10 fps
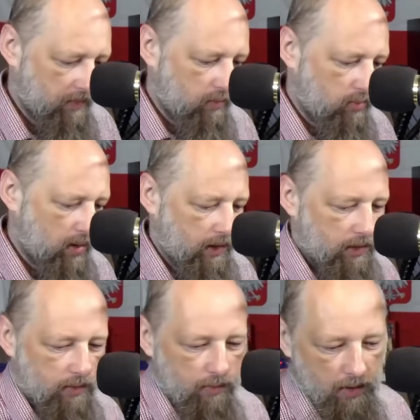
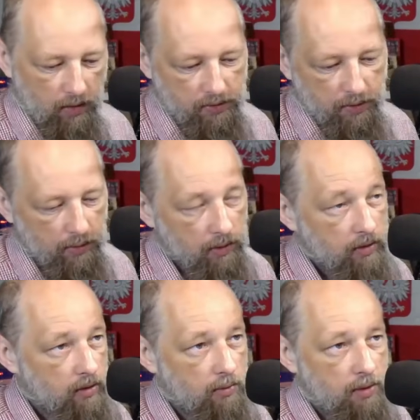But we also
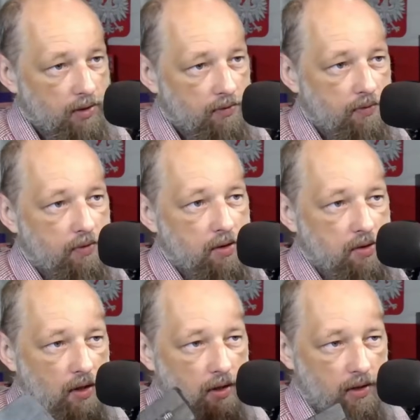don't know if the
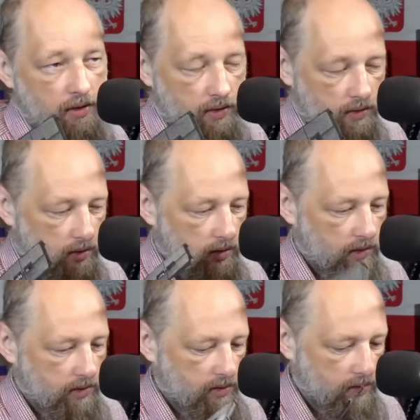socket
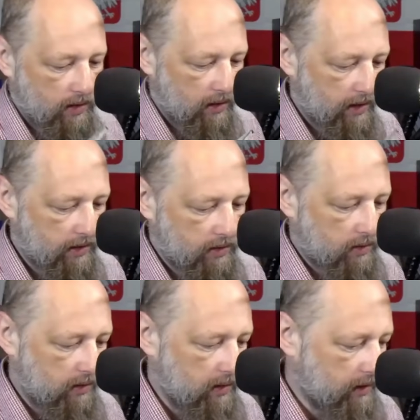is leaded
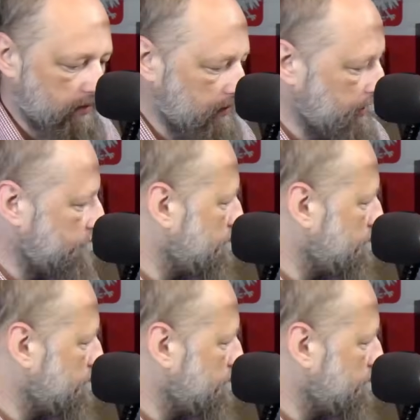or lead-free.